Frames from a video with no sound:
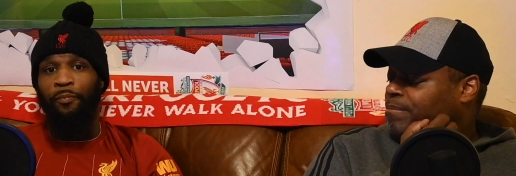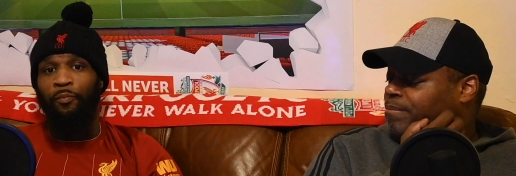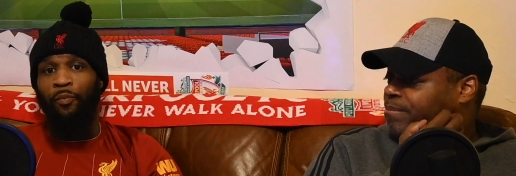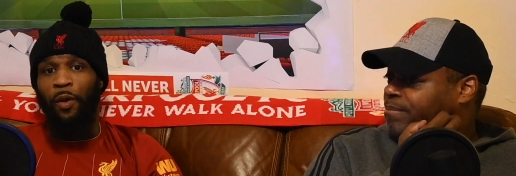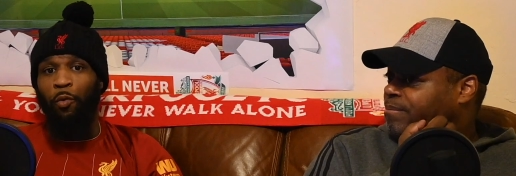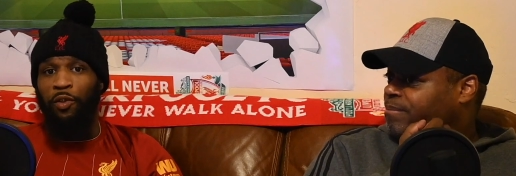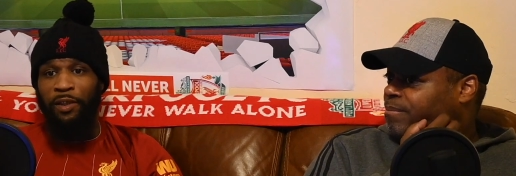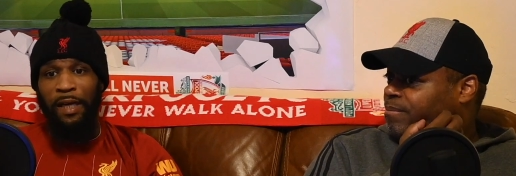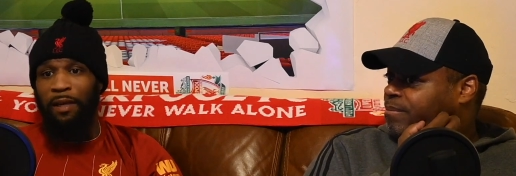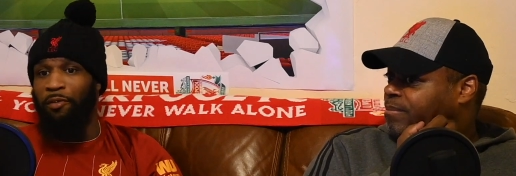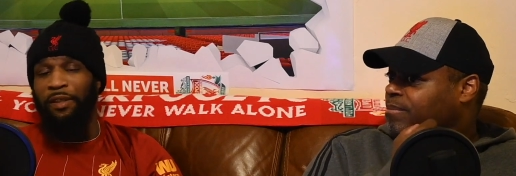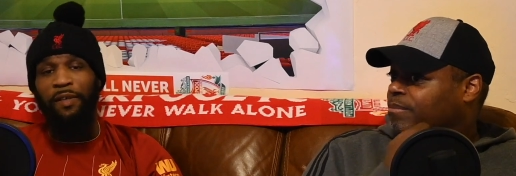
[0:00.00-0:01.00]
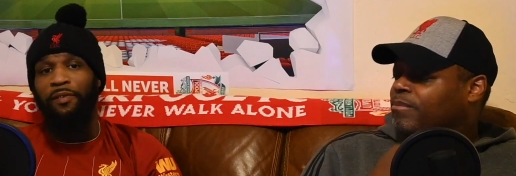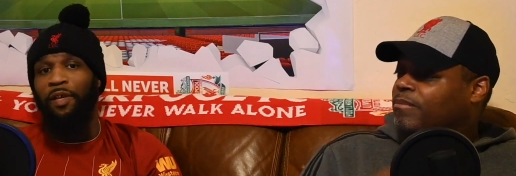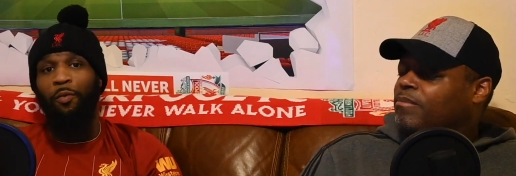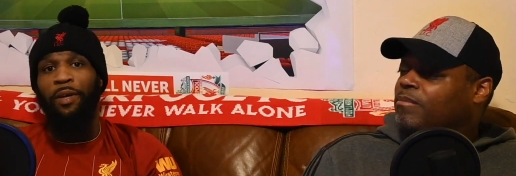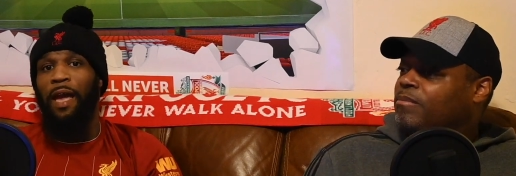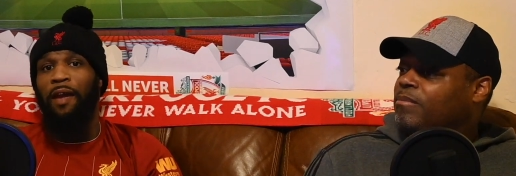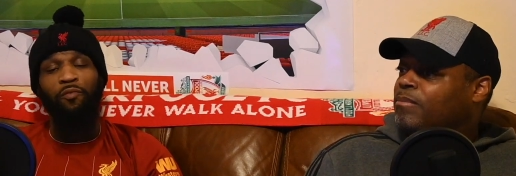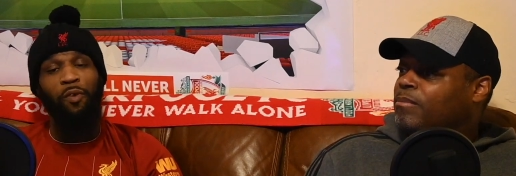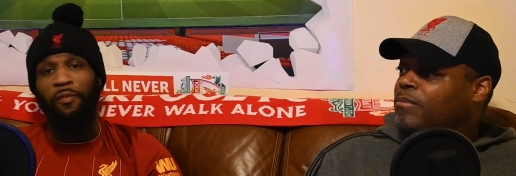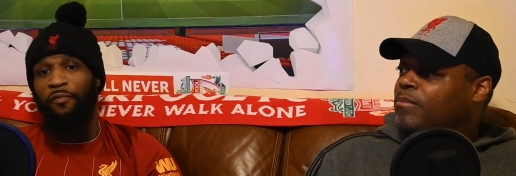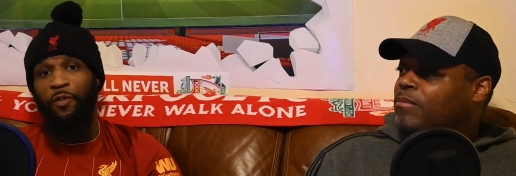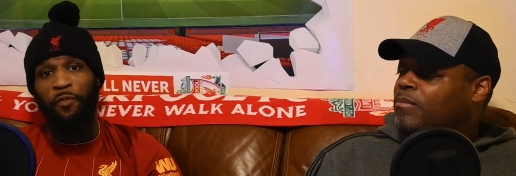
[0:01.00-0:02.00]
Speaker 1: There was tackles, even though we gave away a
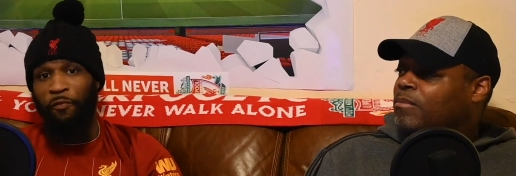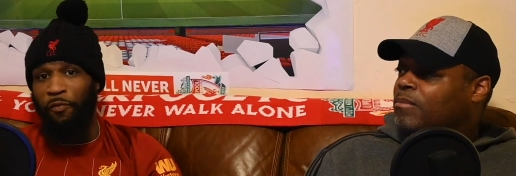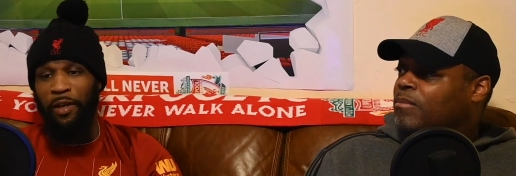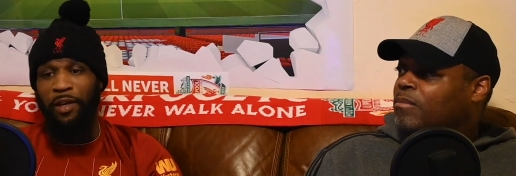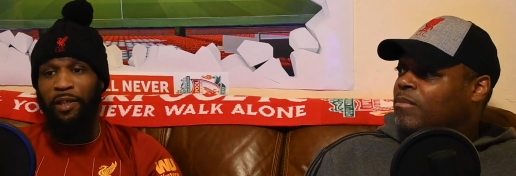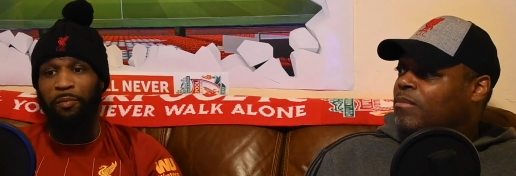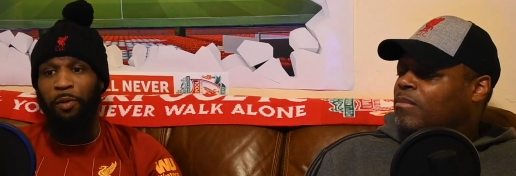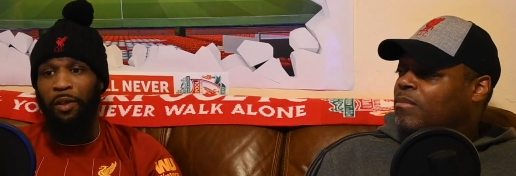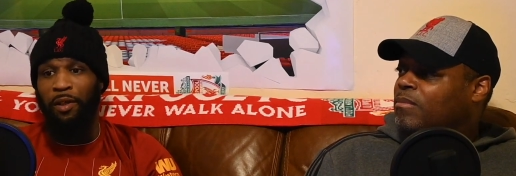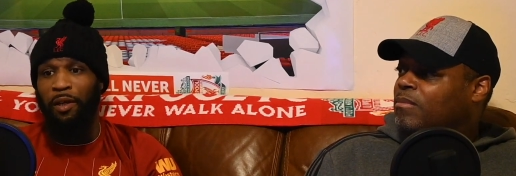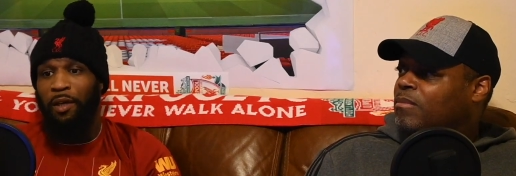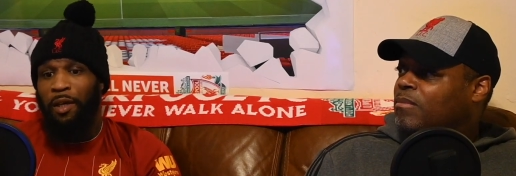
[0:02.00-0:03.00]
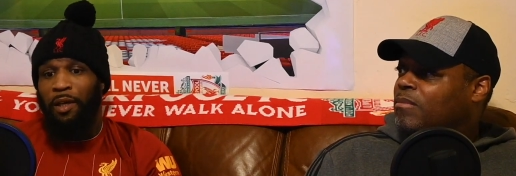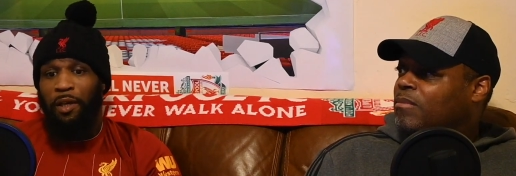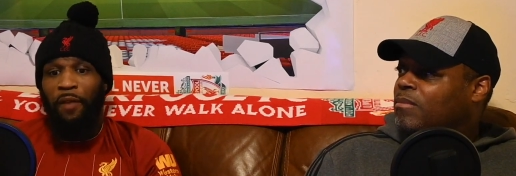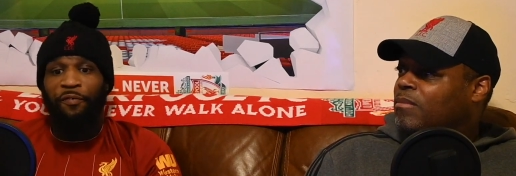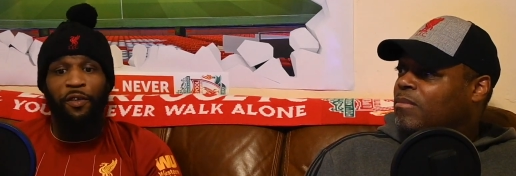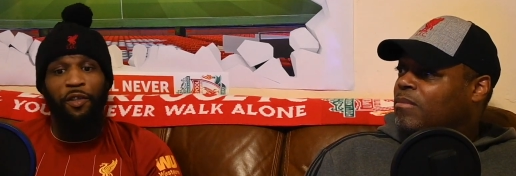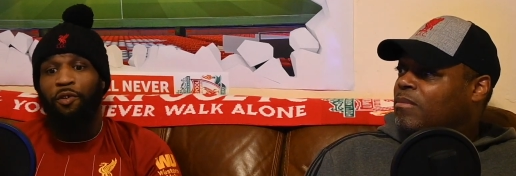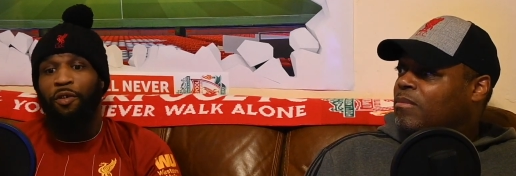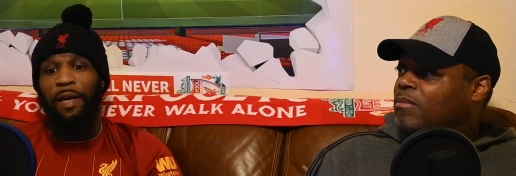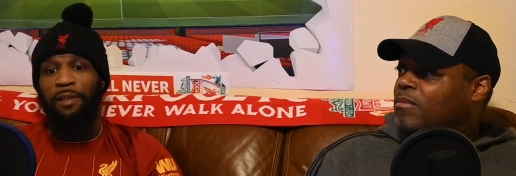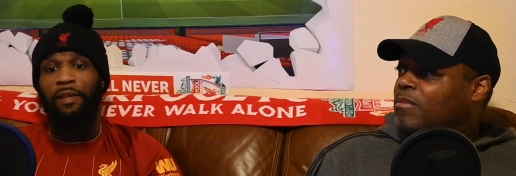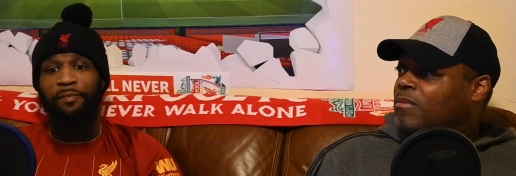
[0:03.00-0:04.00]
few free kicks. But you, you have to do
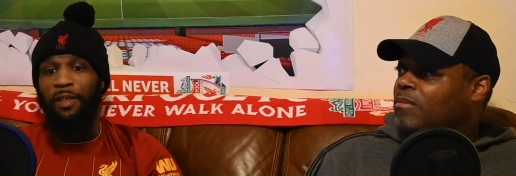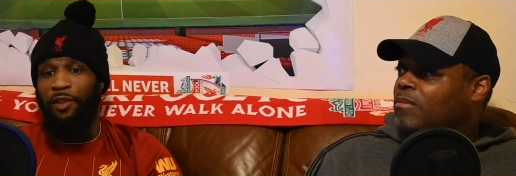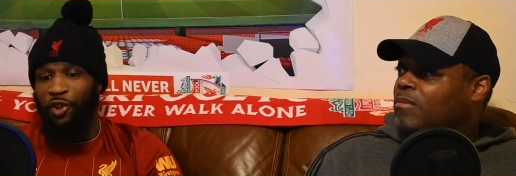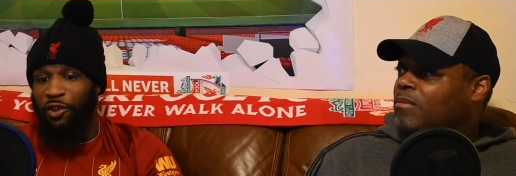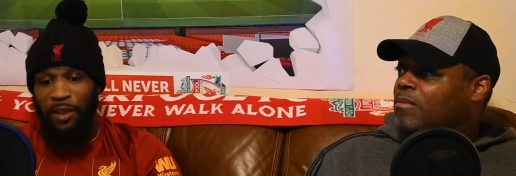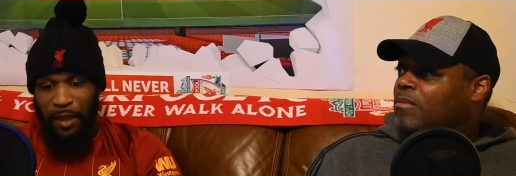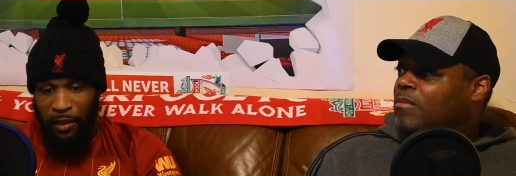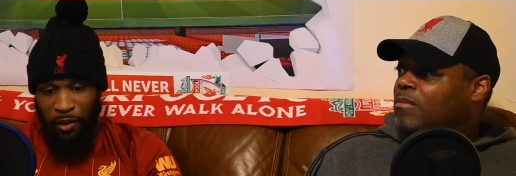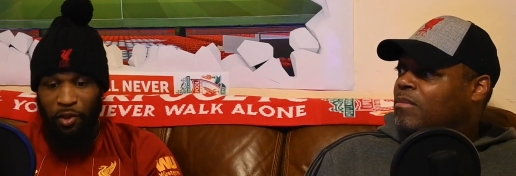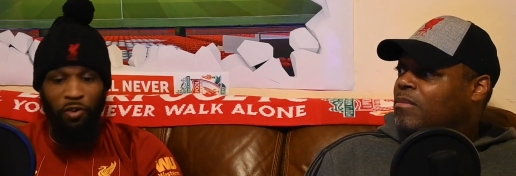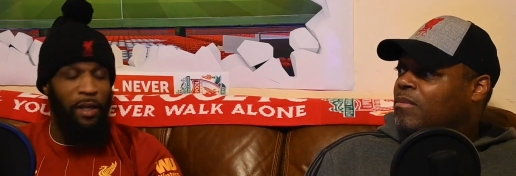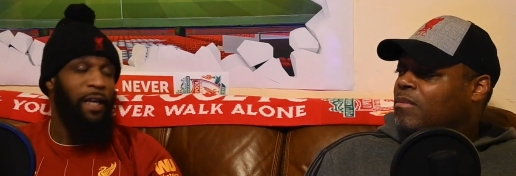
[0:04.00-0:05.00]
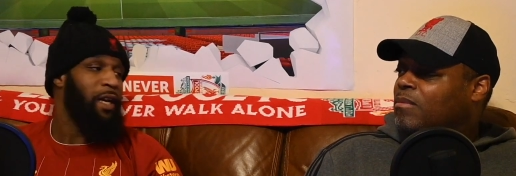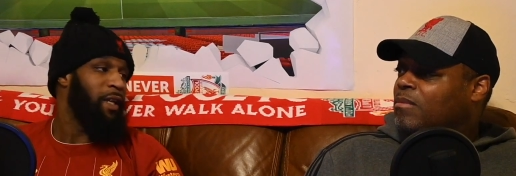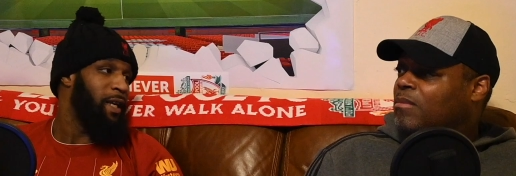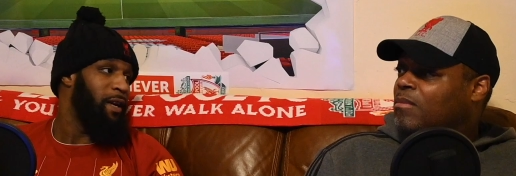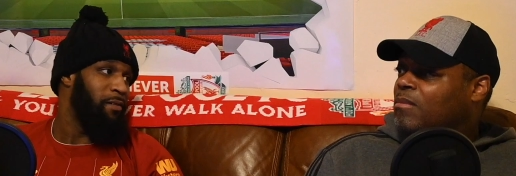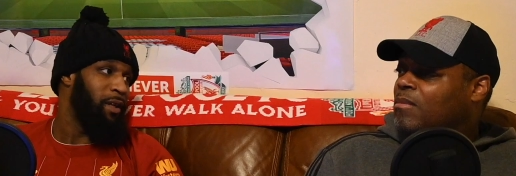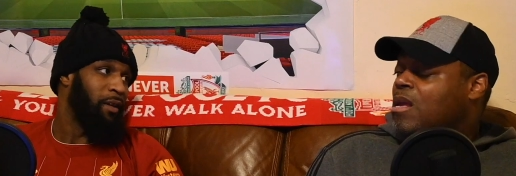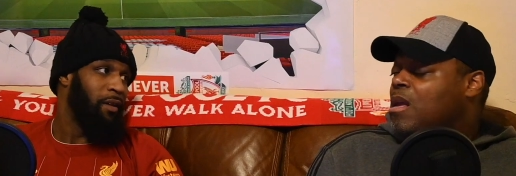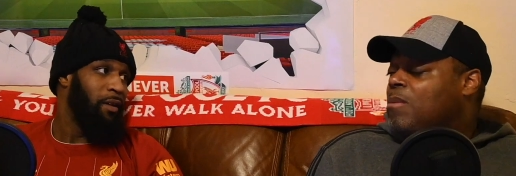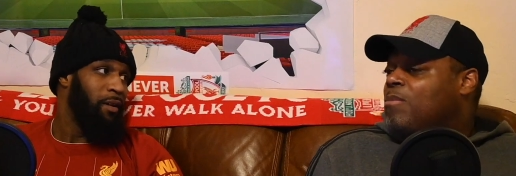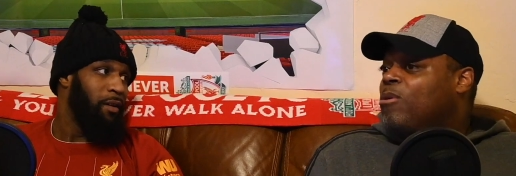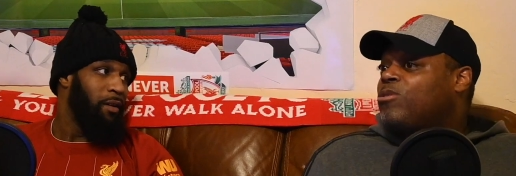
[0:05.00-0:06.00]
that sometimes, just to let them know that you're there, innit?
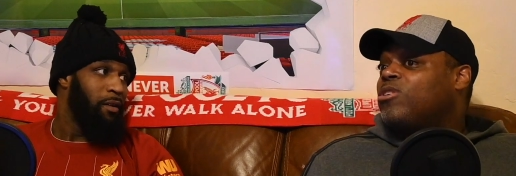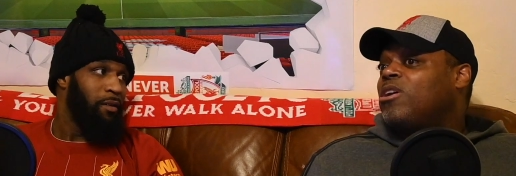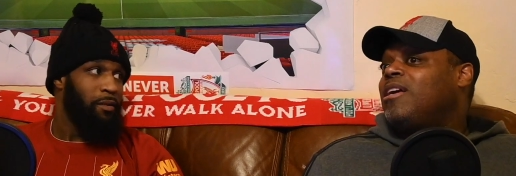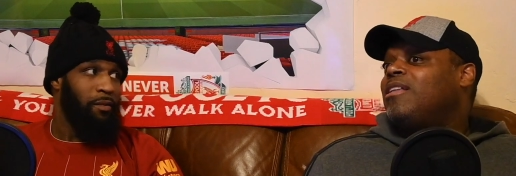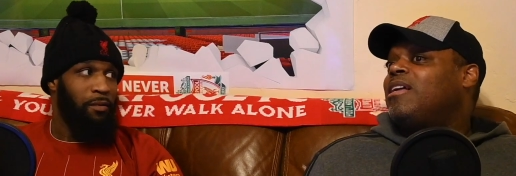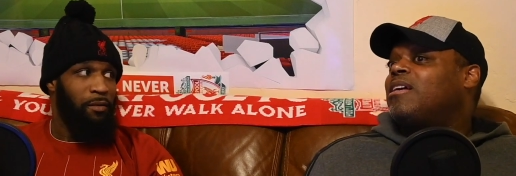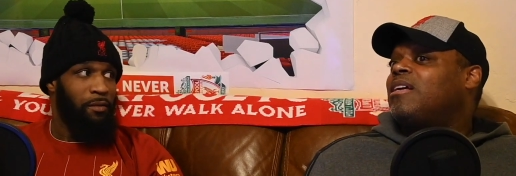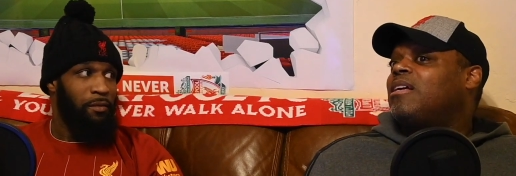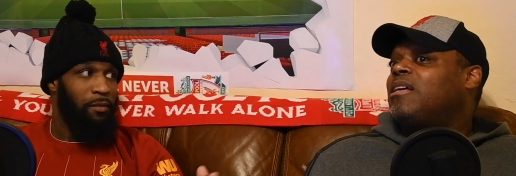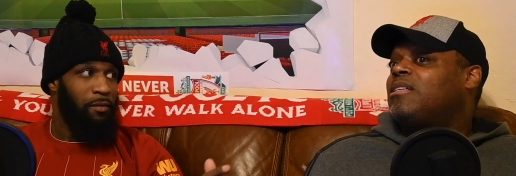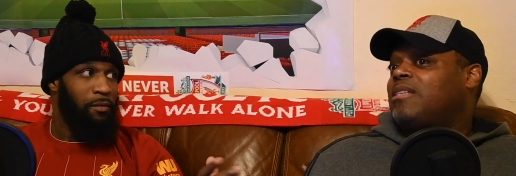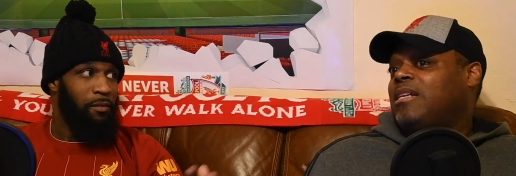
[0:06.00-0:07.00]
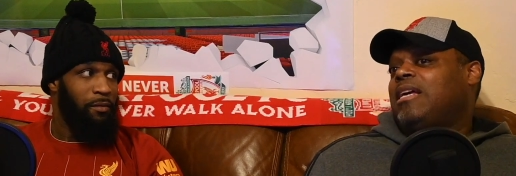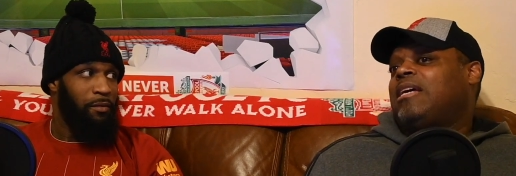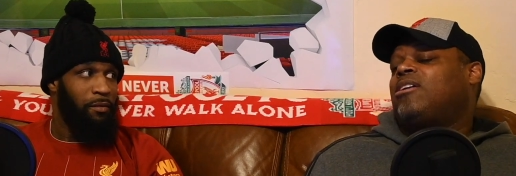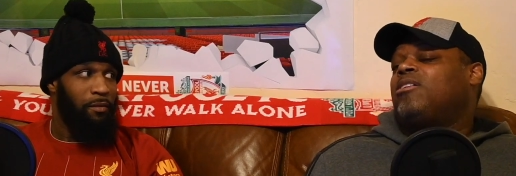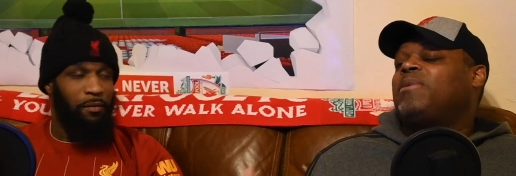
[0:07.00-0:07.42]
But also, like I said, it could have been